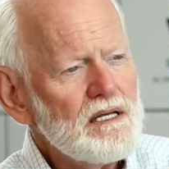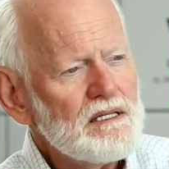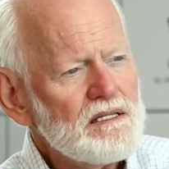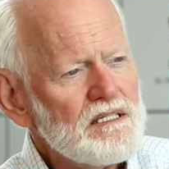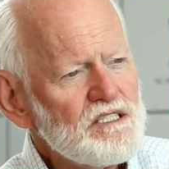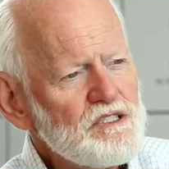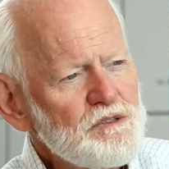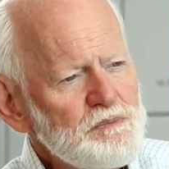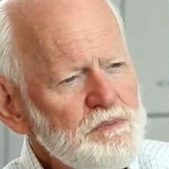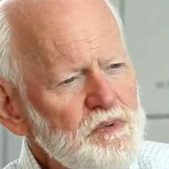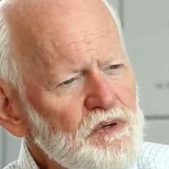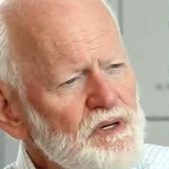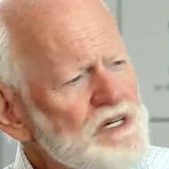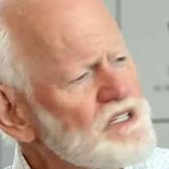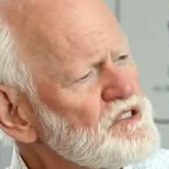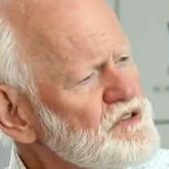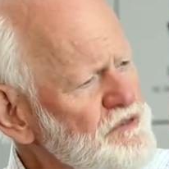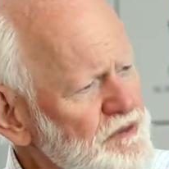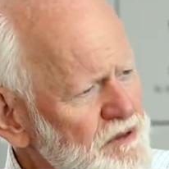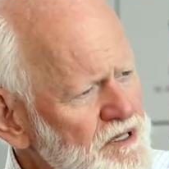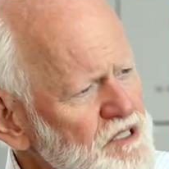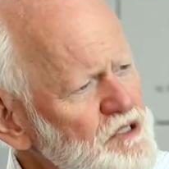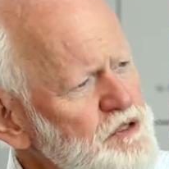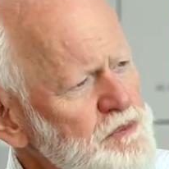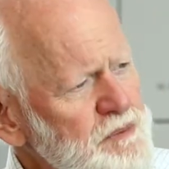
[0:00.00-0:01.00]
This book is
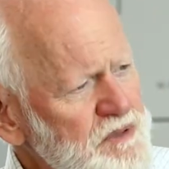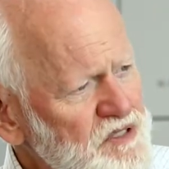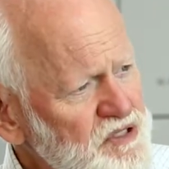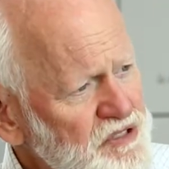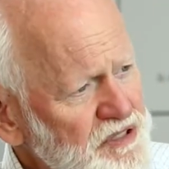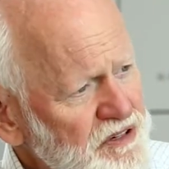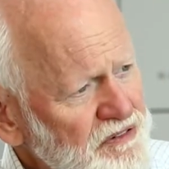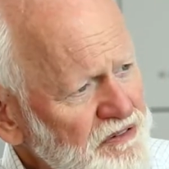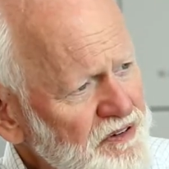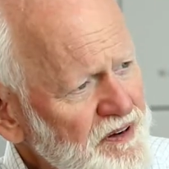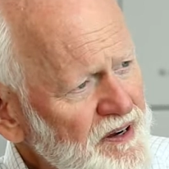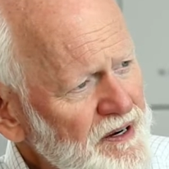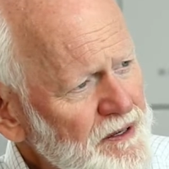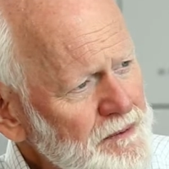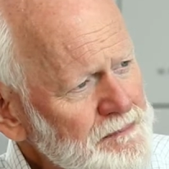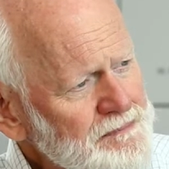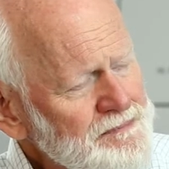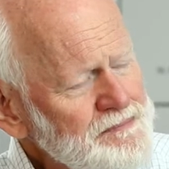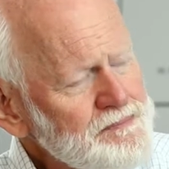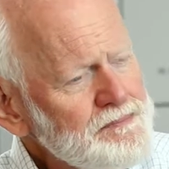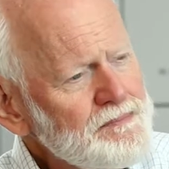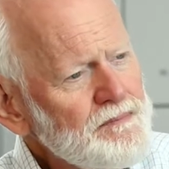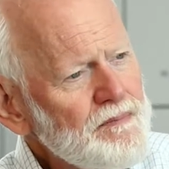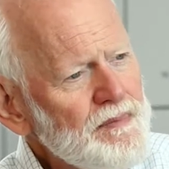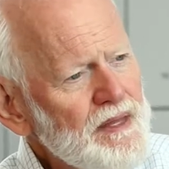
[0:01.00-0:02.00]
very specific.
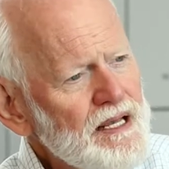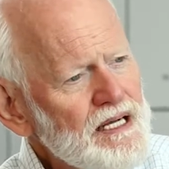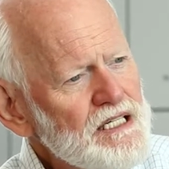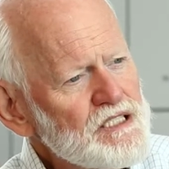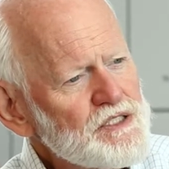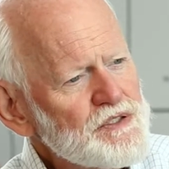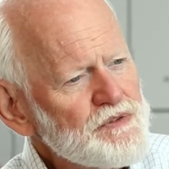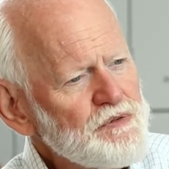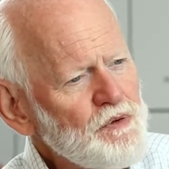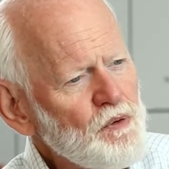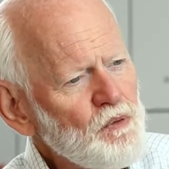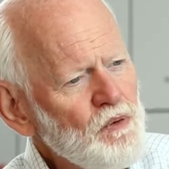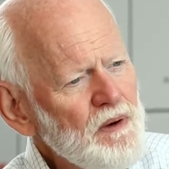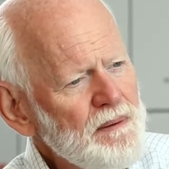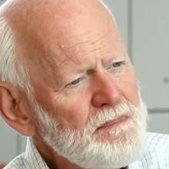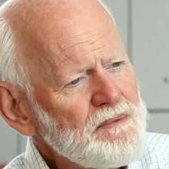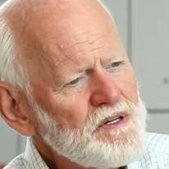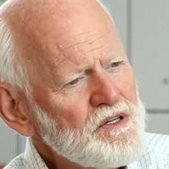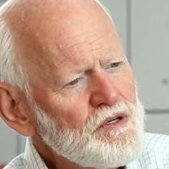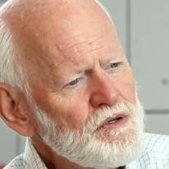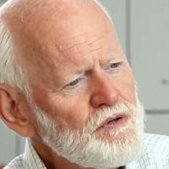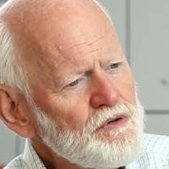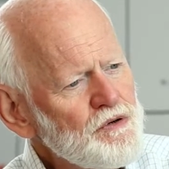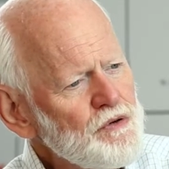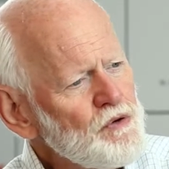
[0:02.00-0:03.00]
It's for women
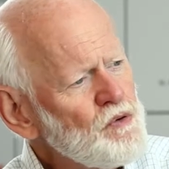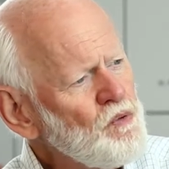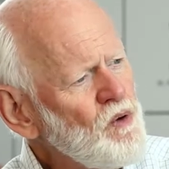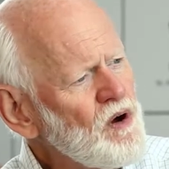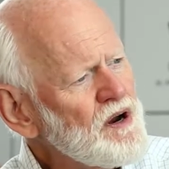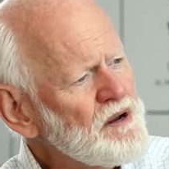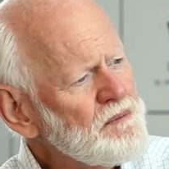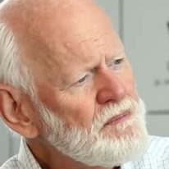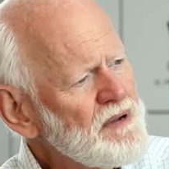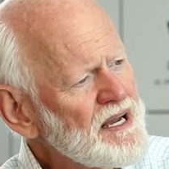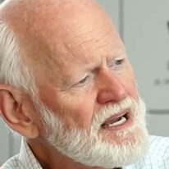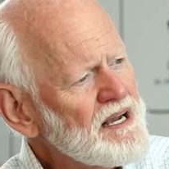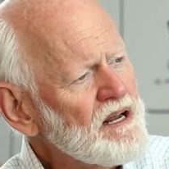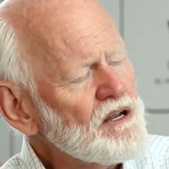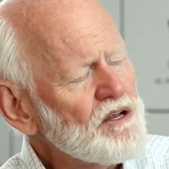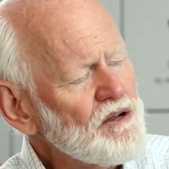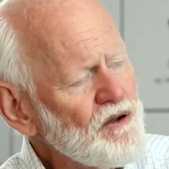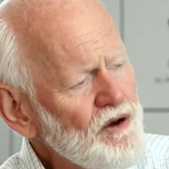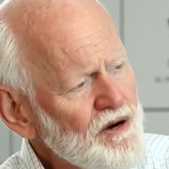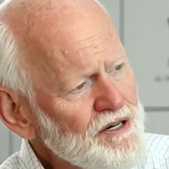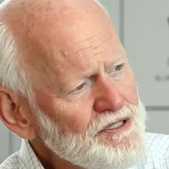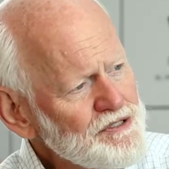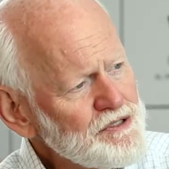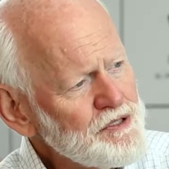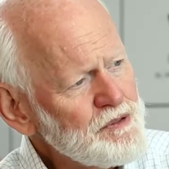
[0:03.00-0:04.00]
who do want to make a
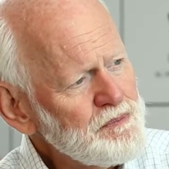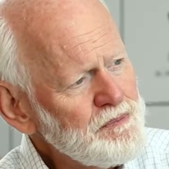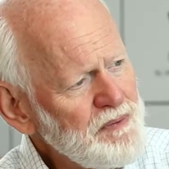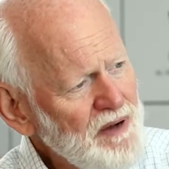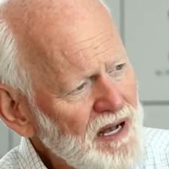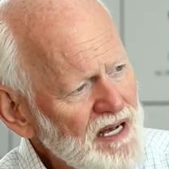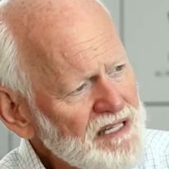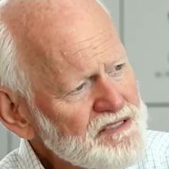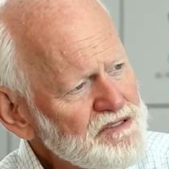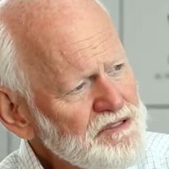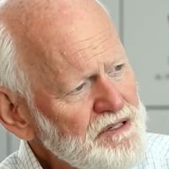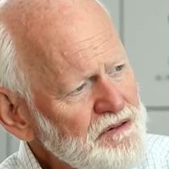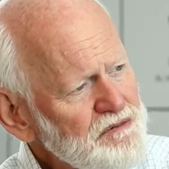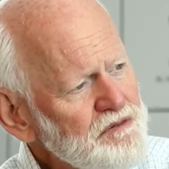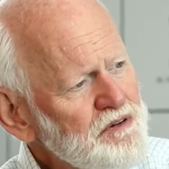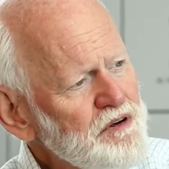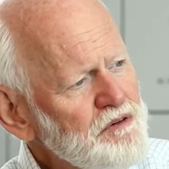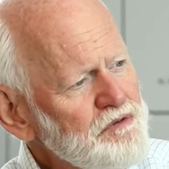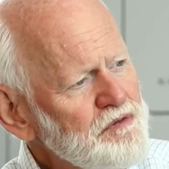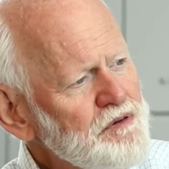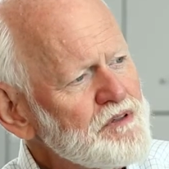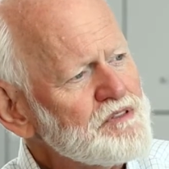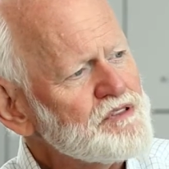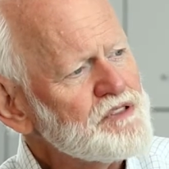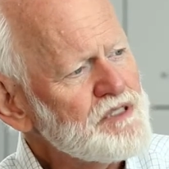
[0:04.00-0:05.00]
larger positive
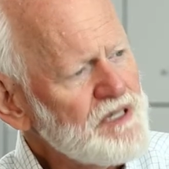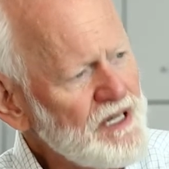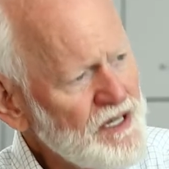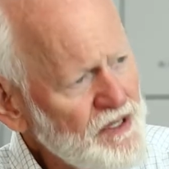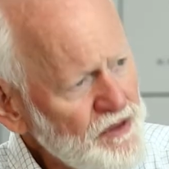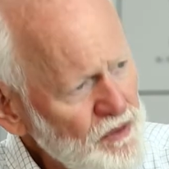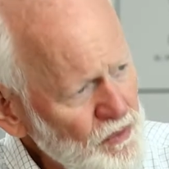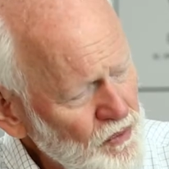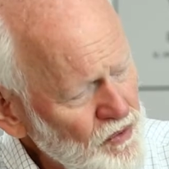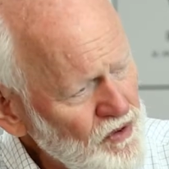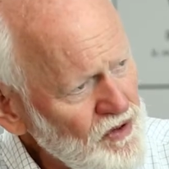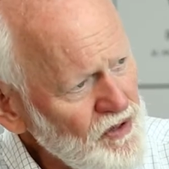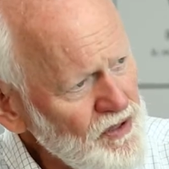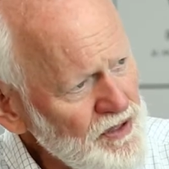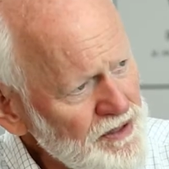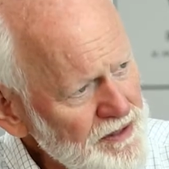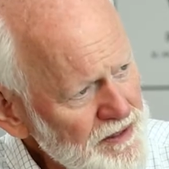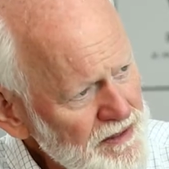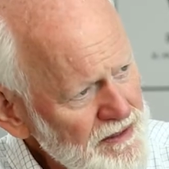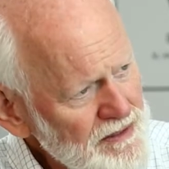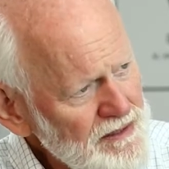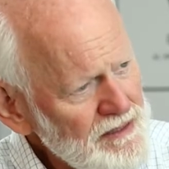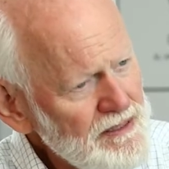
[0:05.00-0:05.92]
difference in the world,